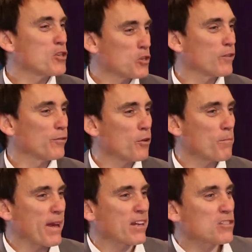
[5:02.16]
we should have
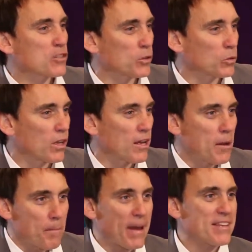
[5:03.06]
learnt back at school?
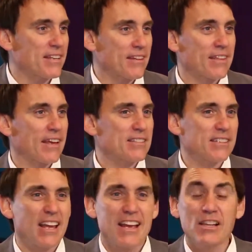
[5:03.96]
Basic things.
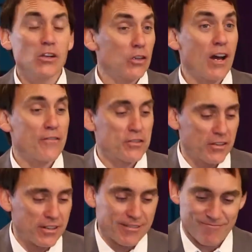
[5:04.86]
And look, life is
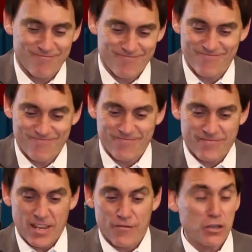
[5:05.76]
going to
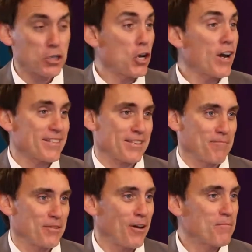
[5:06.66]
give you
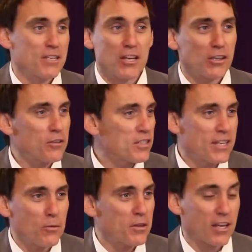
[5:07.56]
sometimes. You got to learn to
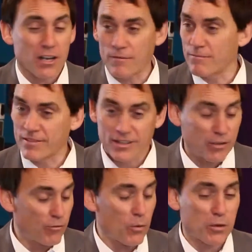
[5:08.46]
deal with it. You got
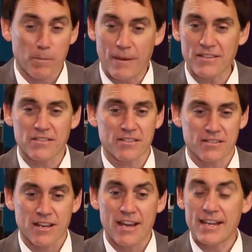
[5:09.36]
to roll with the
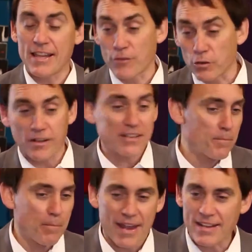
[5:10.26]
punches. You'll have good days
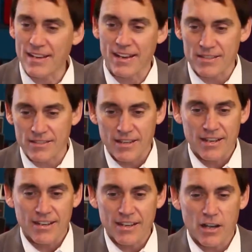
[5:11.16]
and bad days.
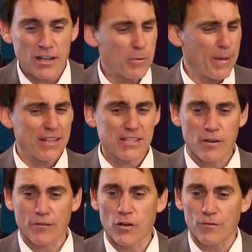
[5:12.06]
You know, it's about
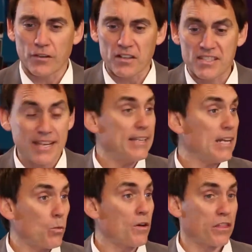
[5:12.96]
self-confidence,
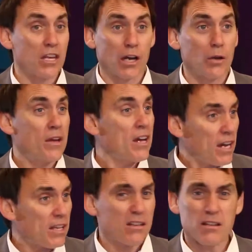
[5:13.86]
dealing with,
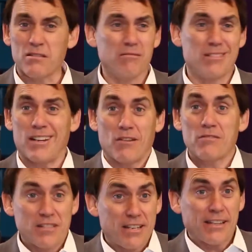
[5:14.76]

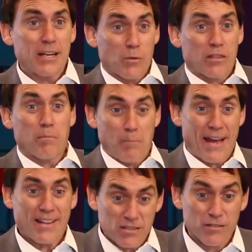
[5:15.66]
dealing with
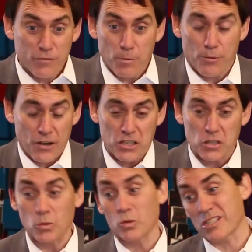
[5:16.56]
bouts of
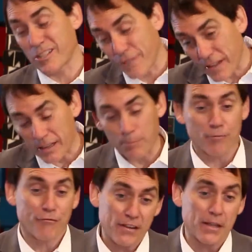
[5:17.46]
depression or just
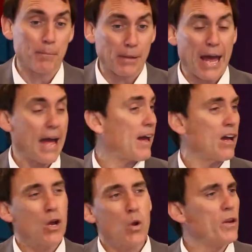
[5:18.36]
feeling blah.
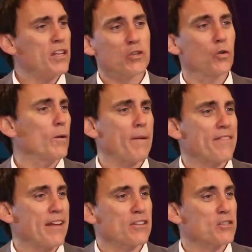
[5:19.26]
We didn't talk
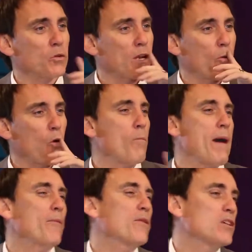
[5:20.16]
about that at school anymore, or
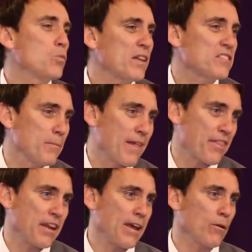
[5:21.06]
maybe we did once a
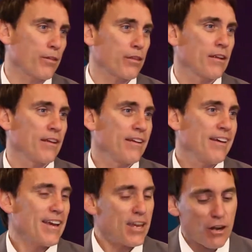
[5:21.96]
month in health.
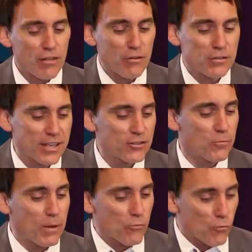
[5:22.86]
You know, those things
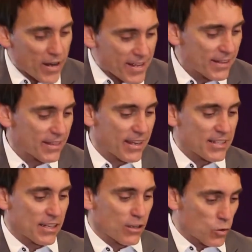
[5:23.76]
should be regular
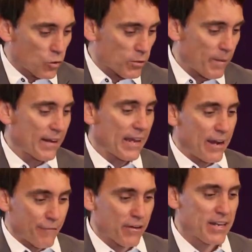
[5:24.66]
things that you talked about
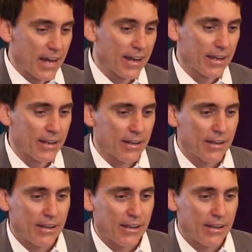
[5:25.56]
every day,